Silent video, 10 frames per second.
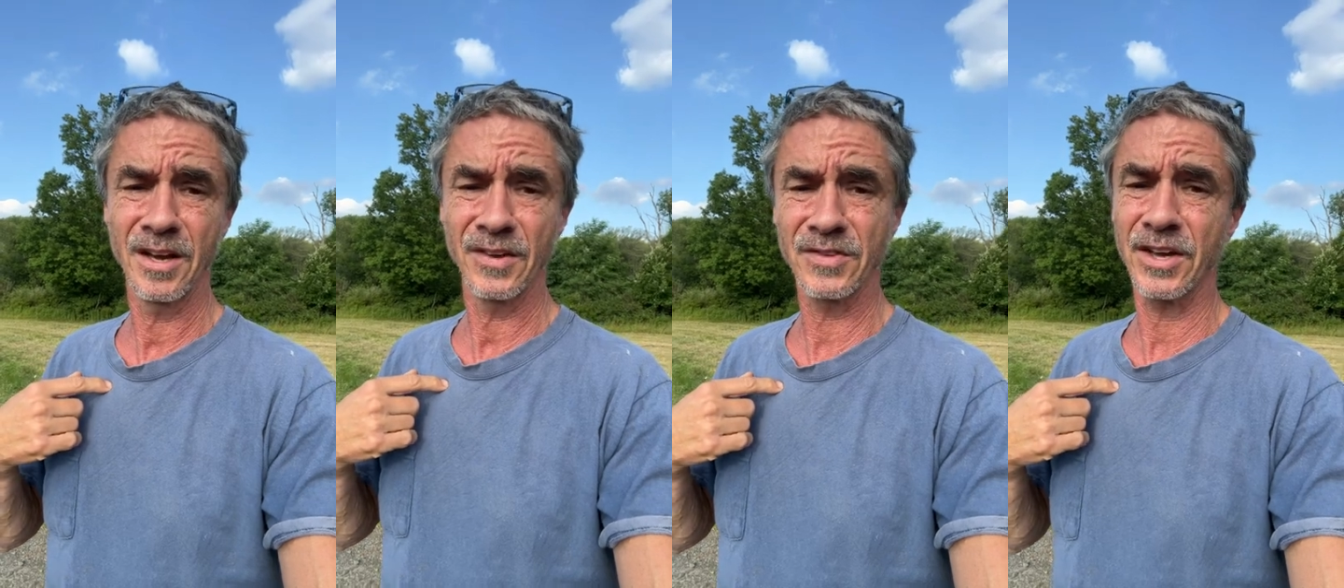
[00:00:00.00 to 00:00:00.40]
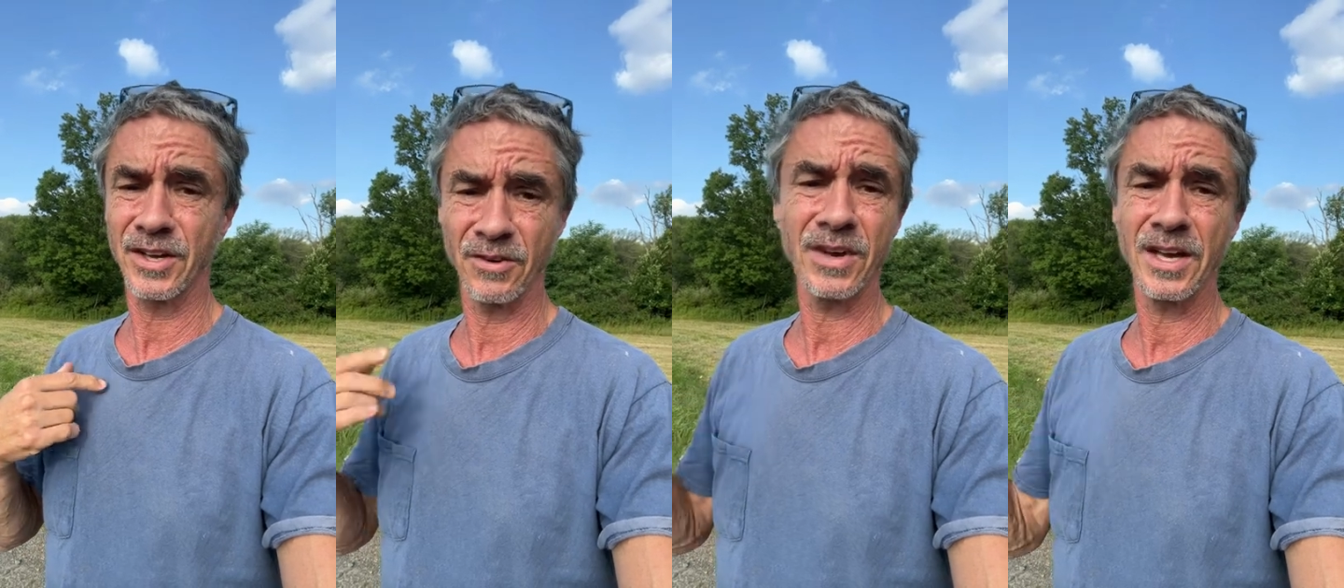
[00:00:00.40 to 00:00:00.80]
It's like
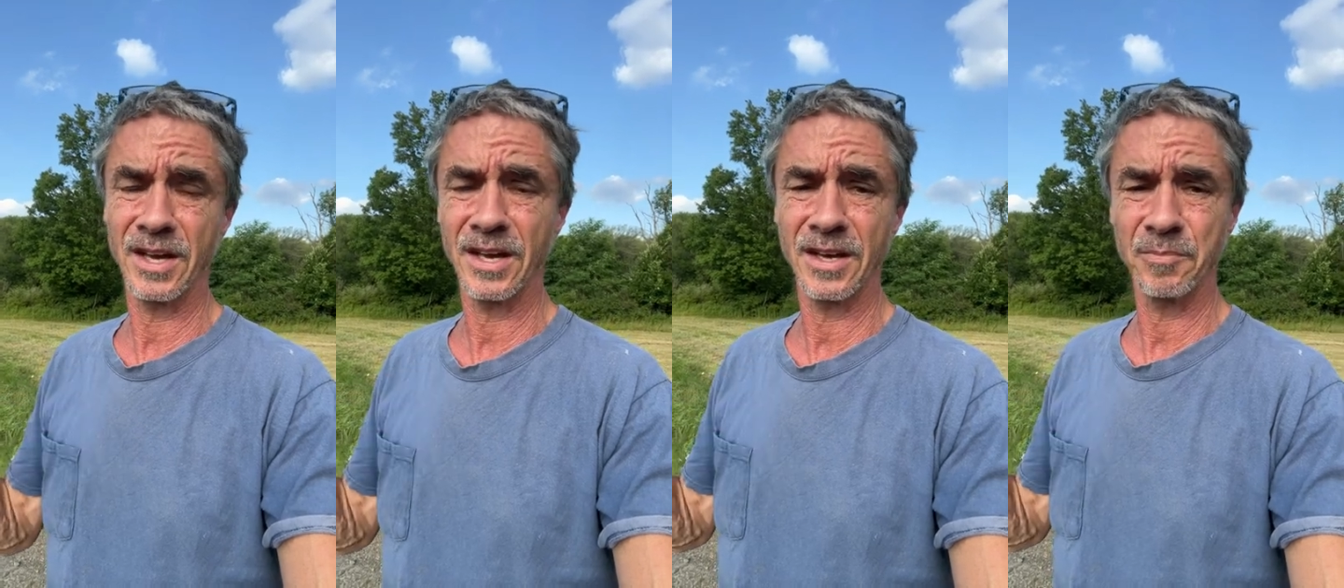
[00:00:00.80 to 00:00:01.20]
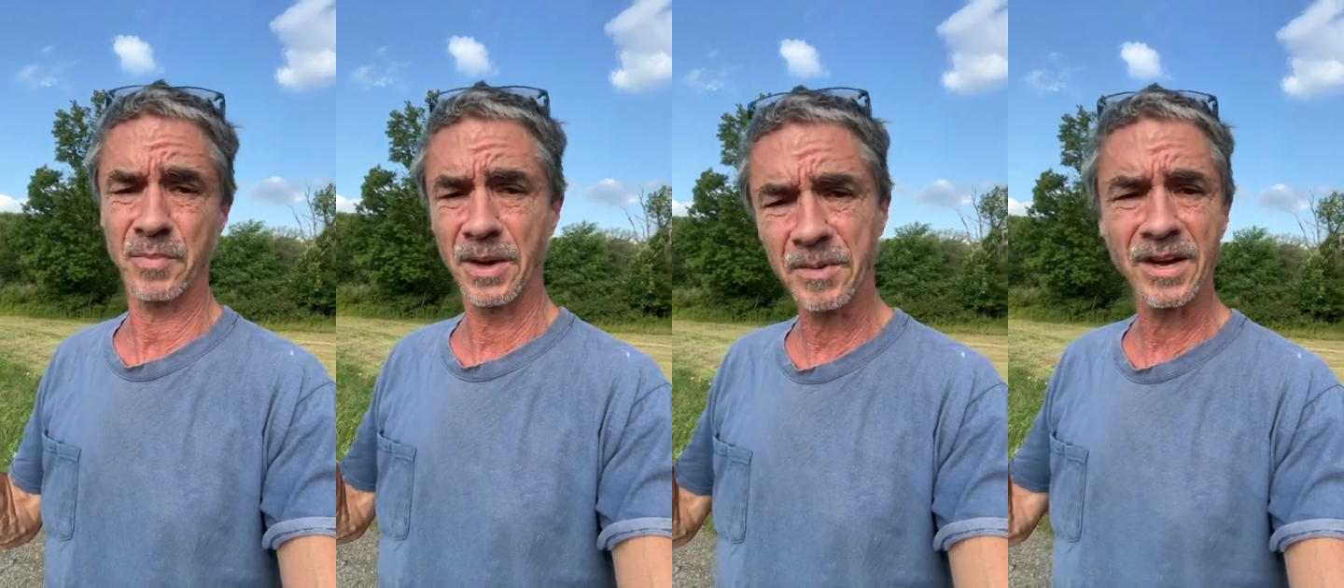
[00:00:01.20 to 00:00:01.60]
you're an idiot,
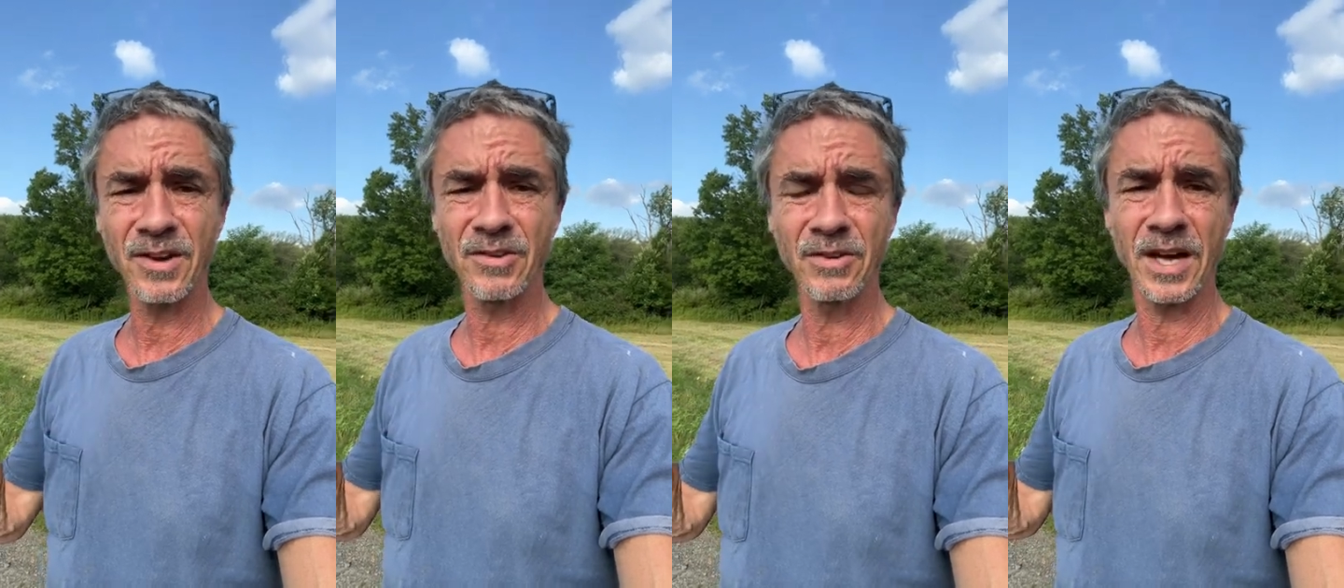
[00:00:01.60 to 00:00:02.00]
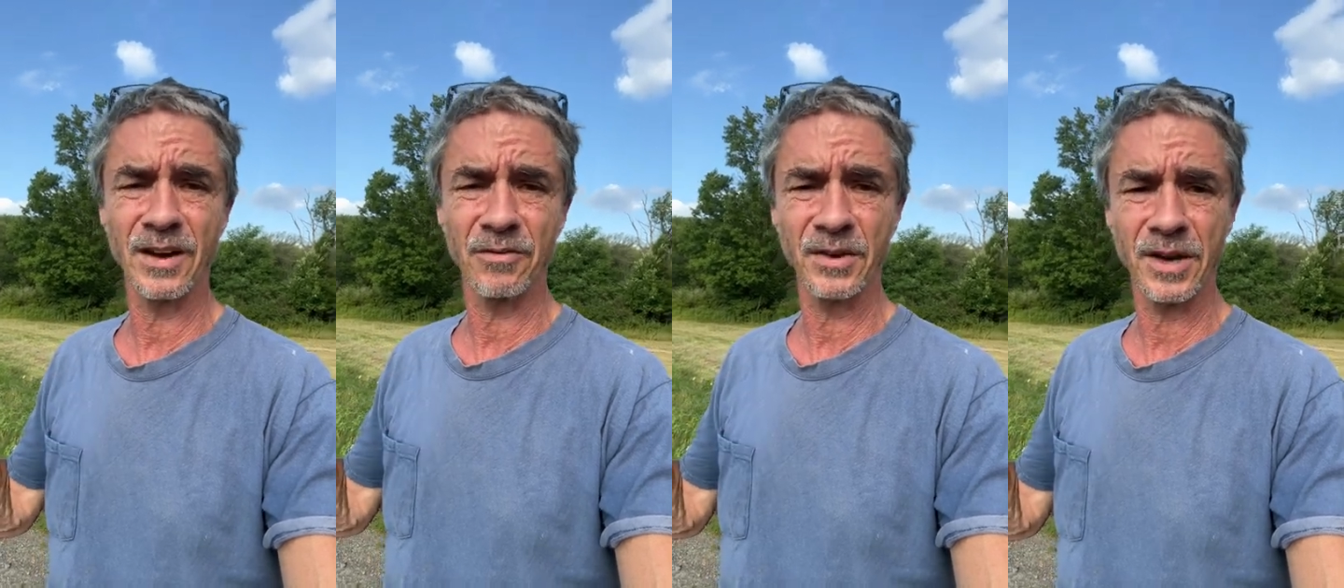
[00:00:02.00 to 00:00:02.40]
but I'm not going to do that
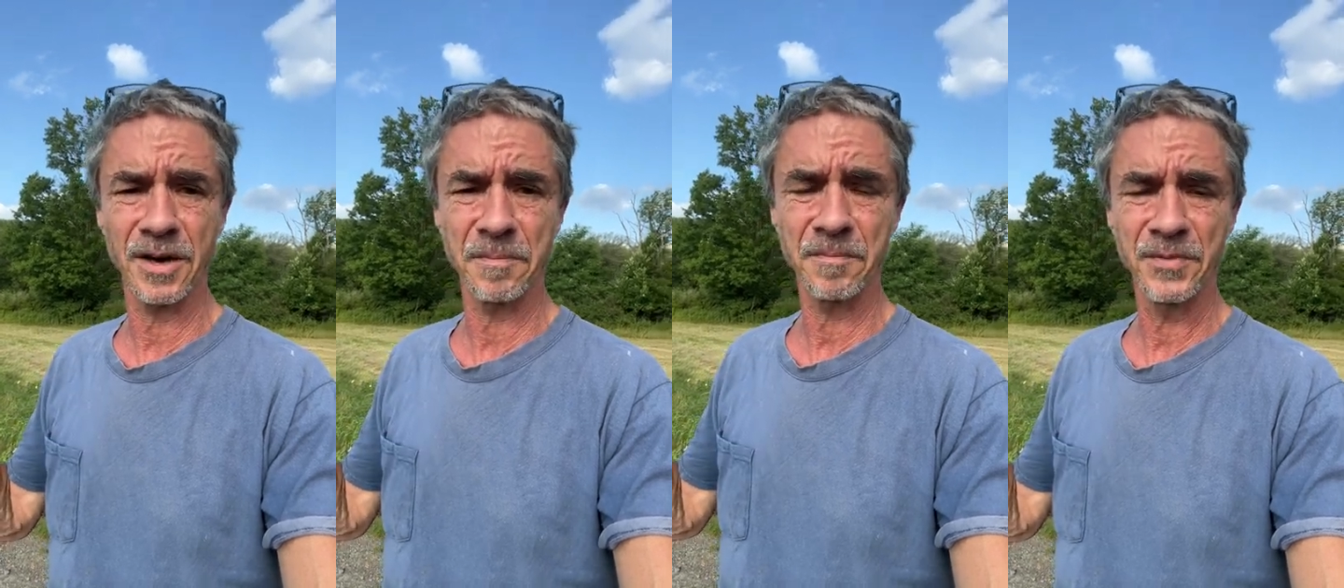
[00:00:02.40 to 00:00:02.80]
over there.